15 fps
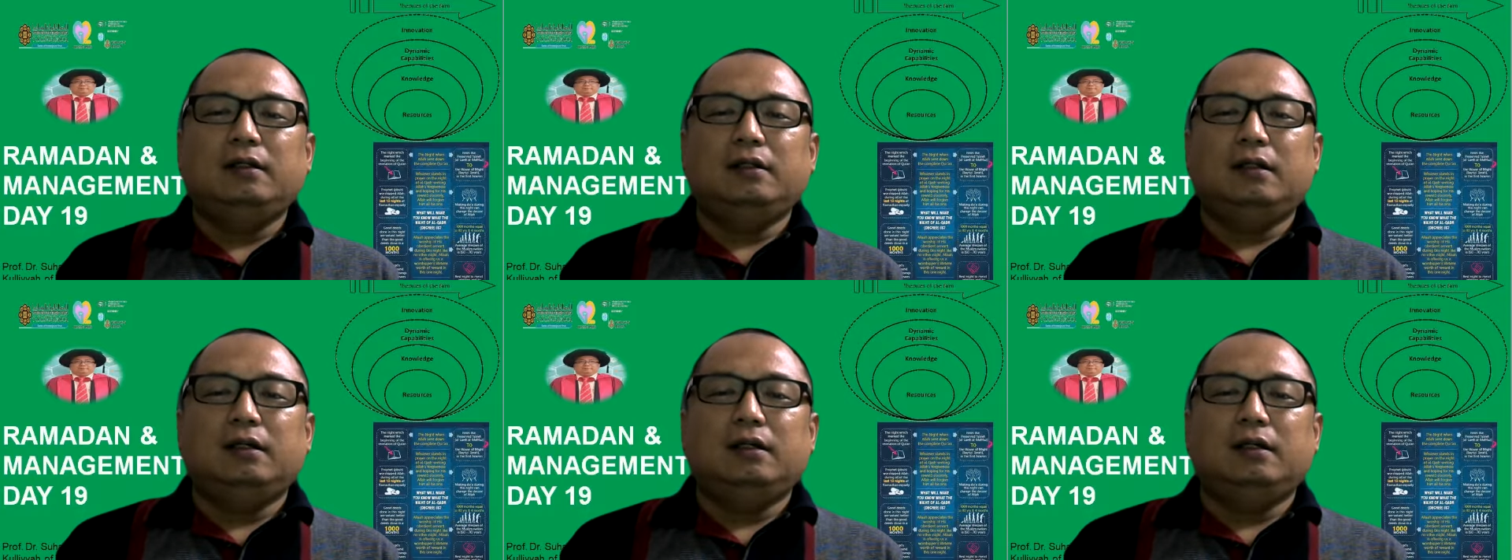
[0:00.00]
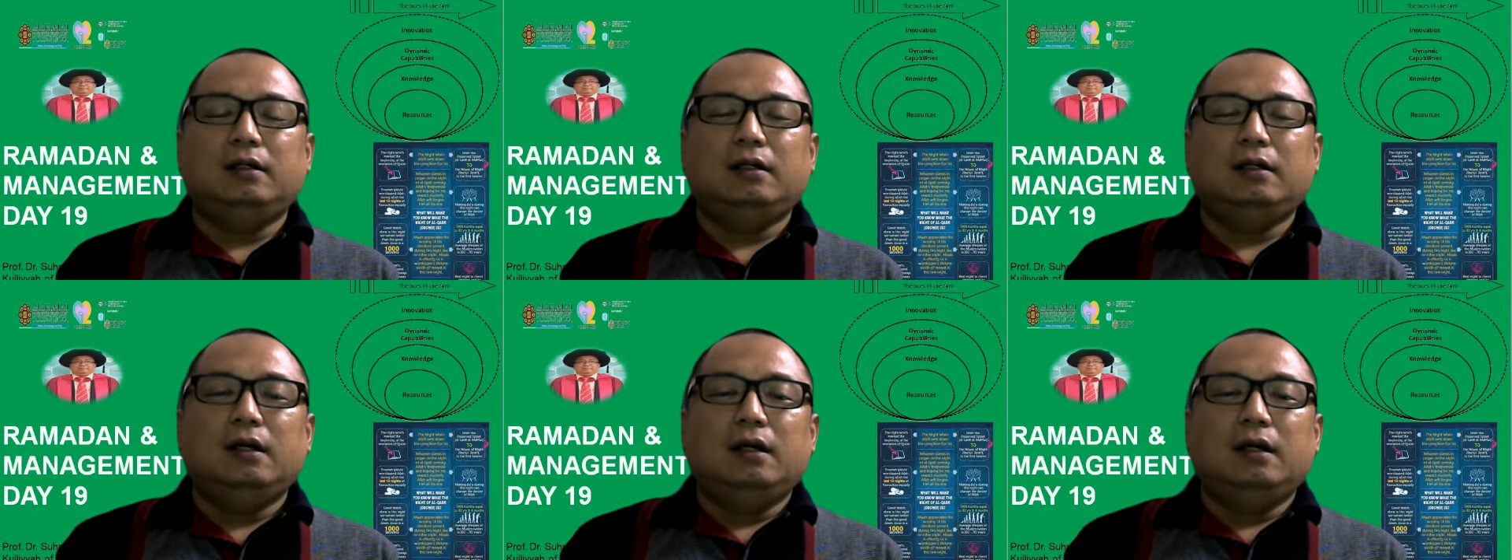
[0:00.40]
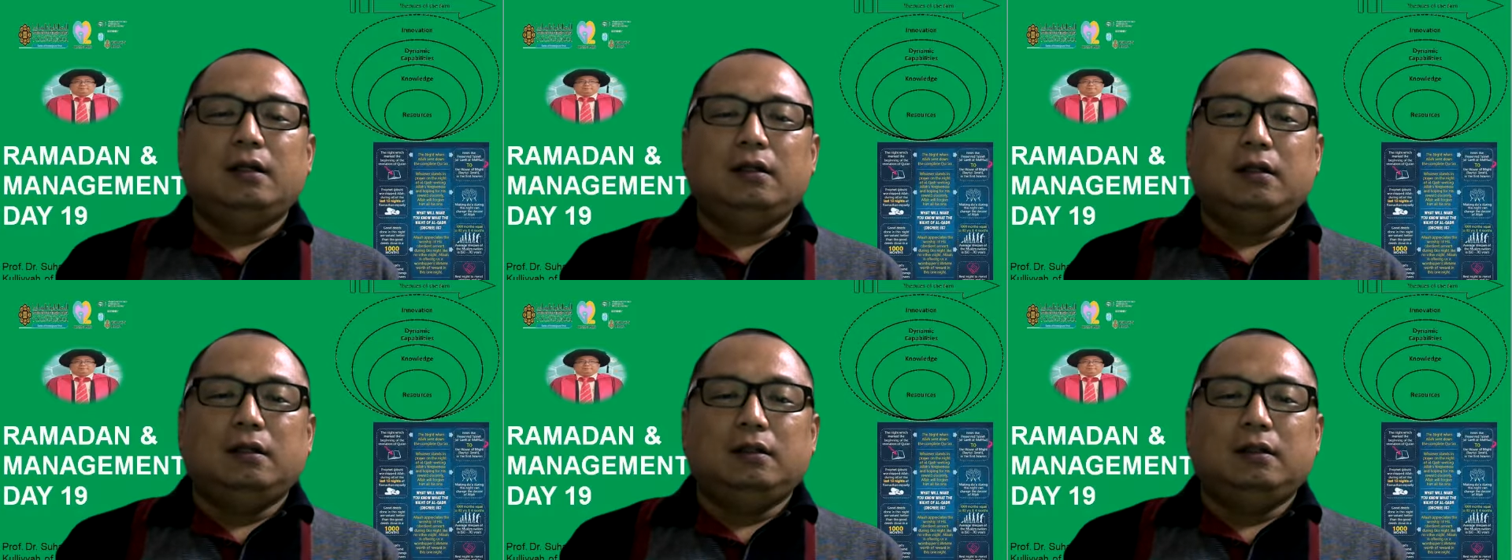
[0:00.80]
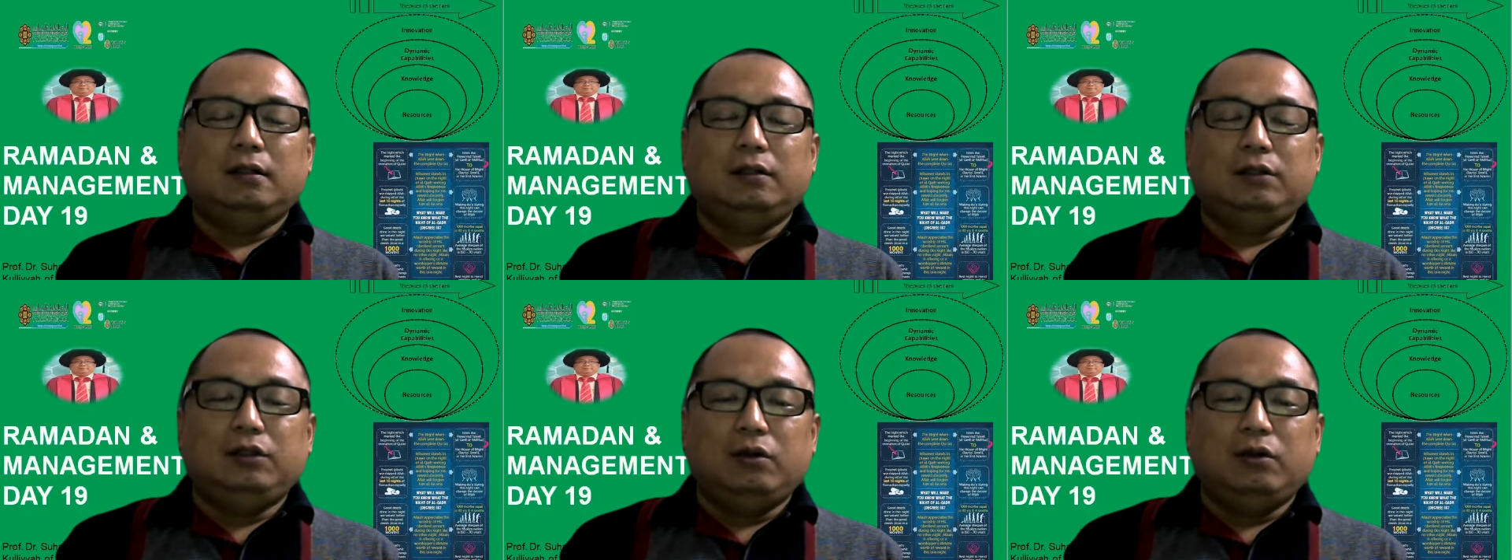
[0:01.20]

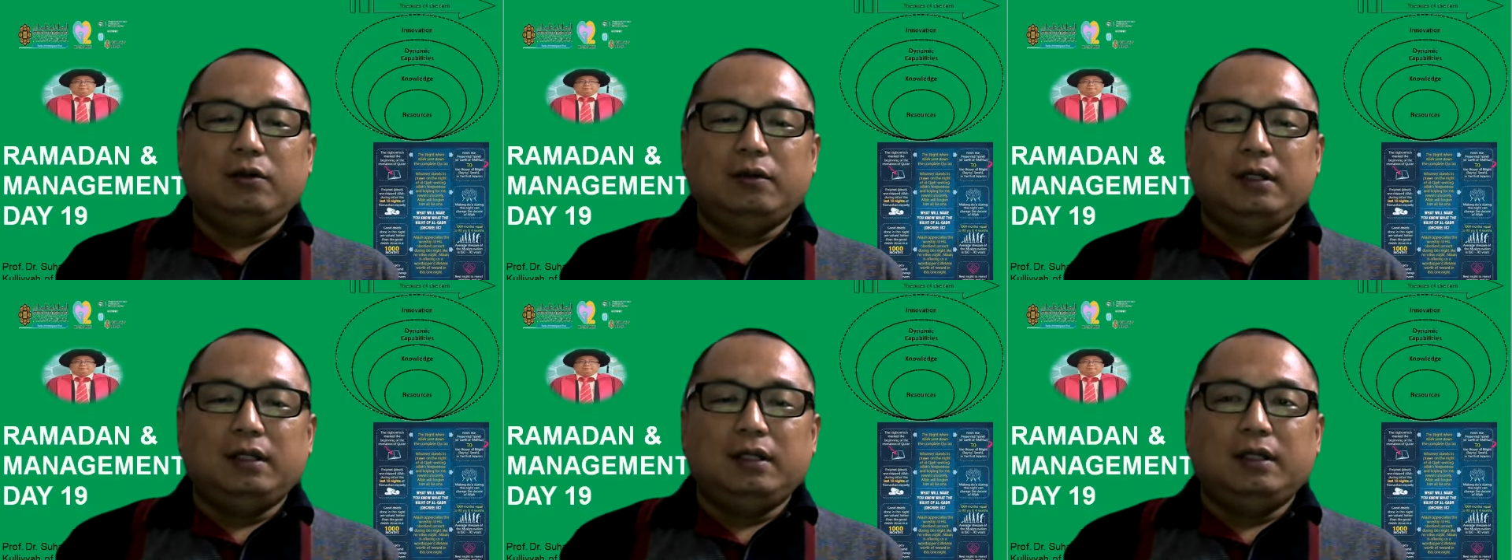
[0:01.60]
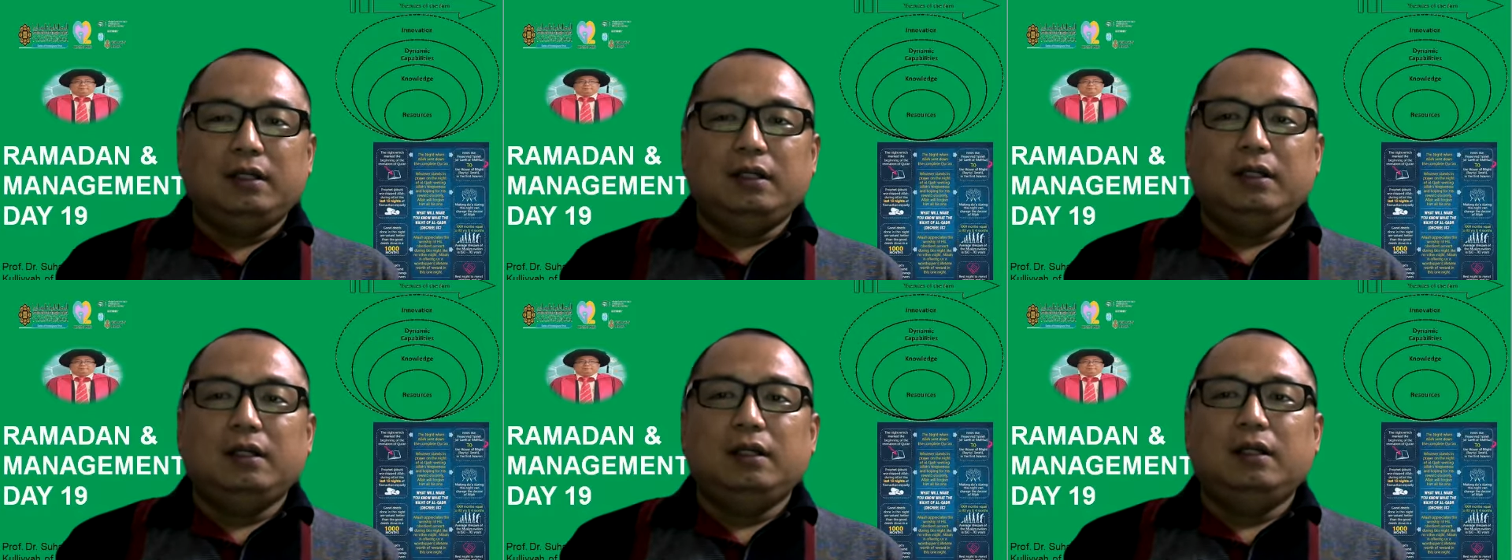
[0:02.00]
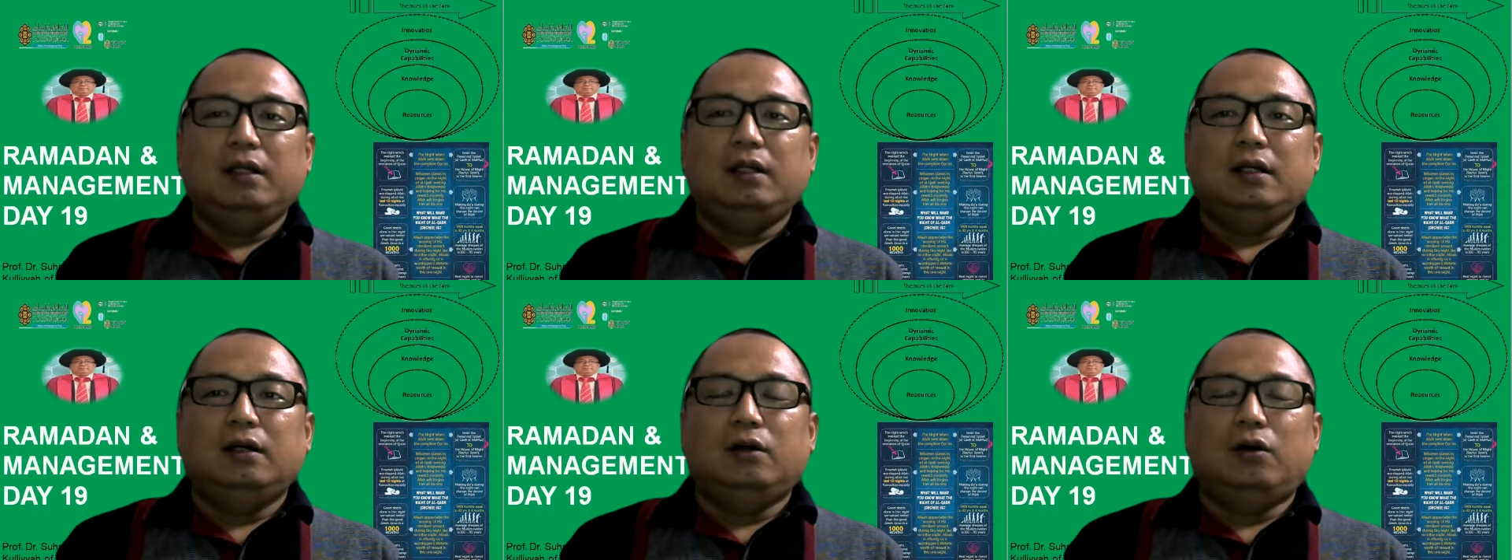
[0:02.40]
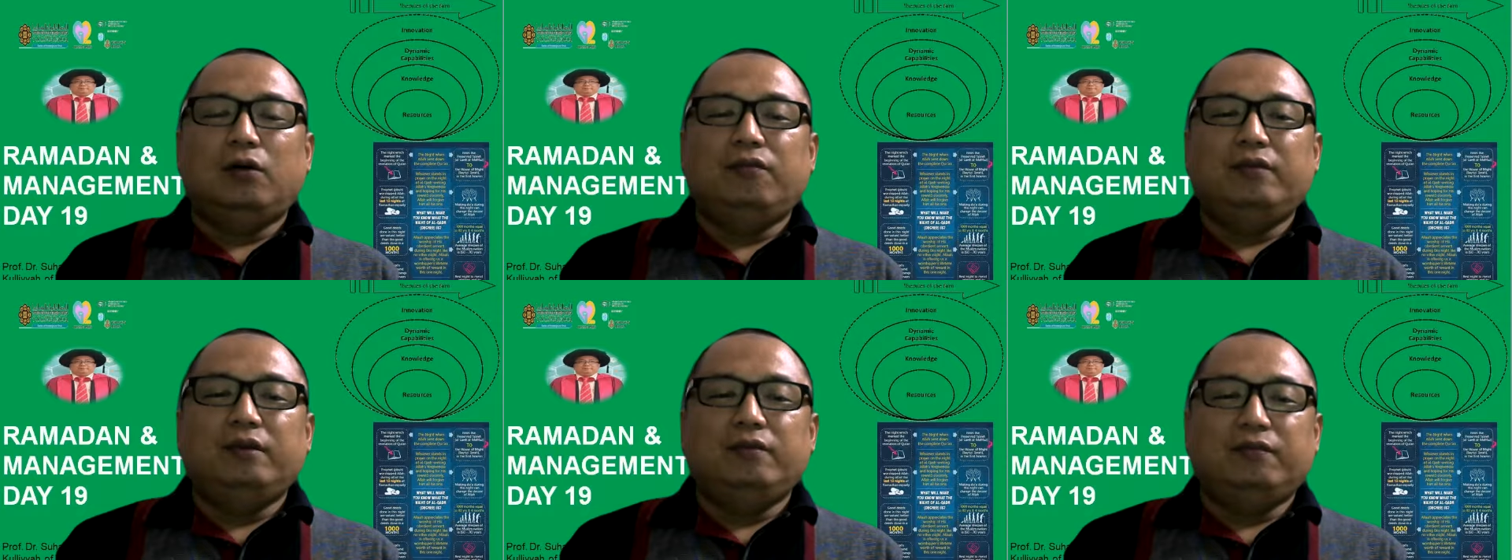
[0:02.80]
the theory
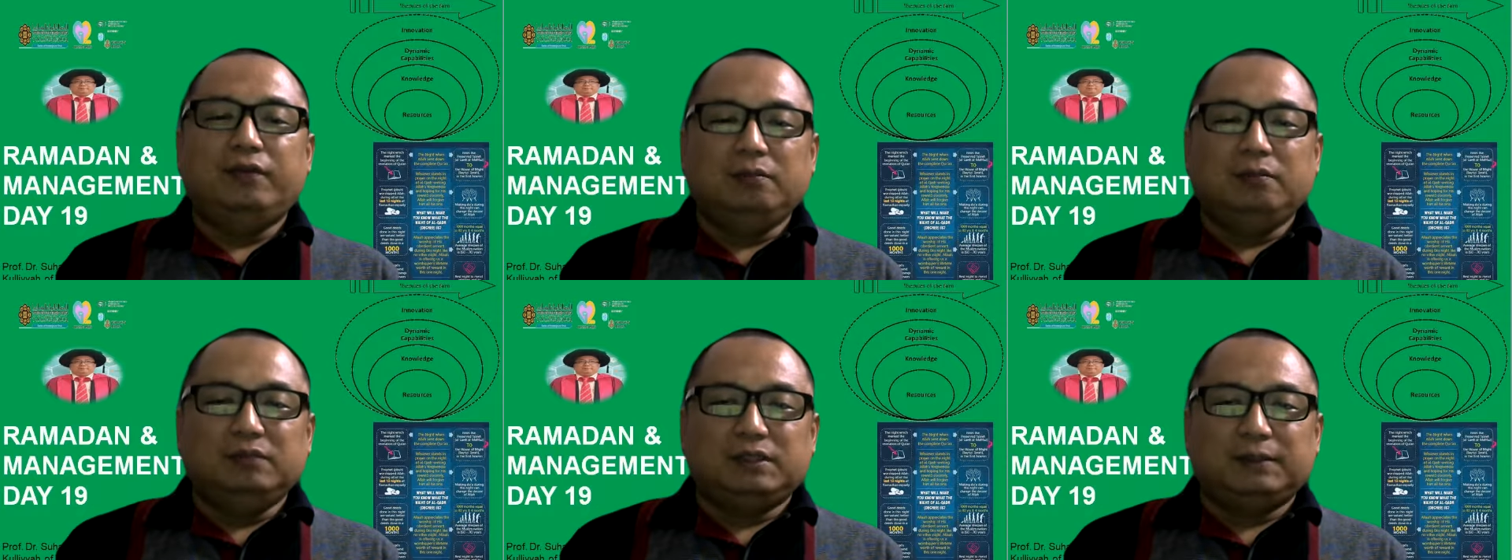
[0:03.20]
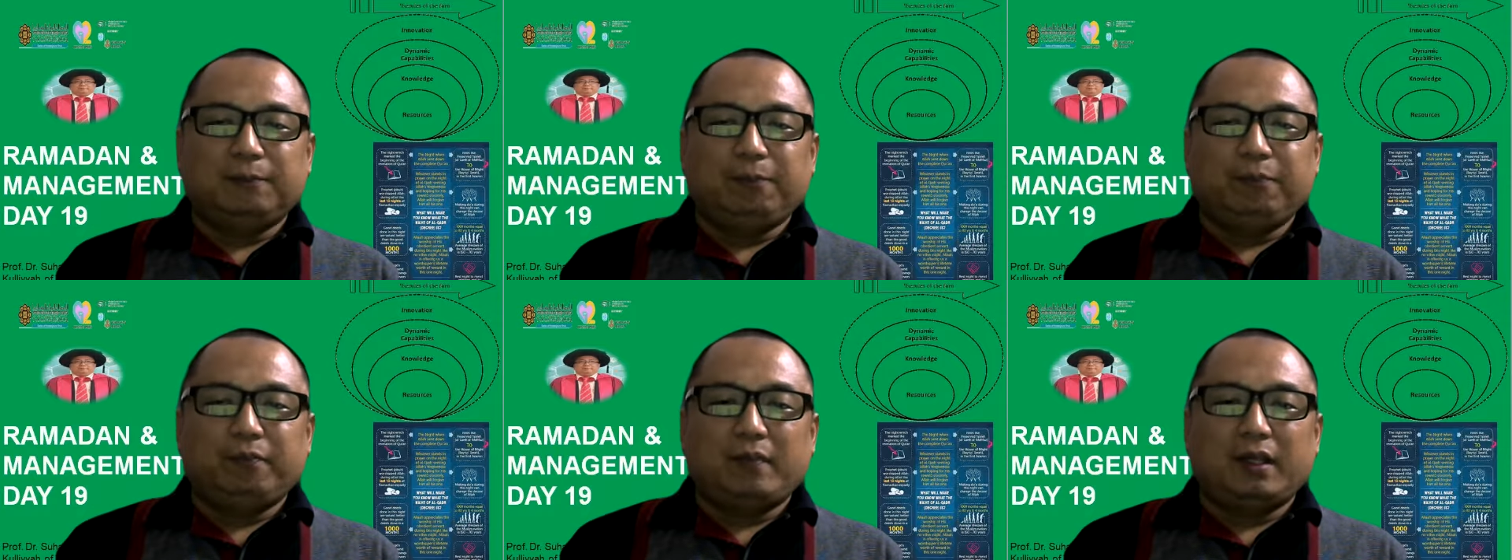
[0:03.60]
of the firms.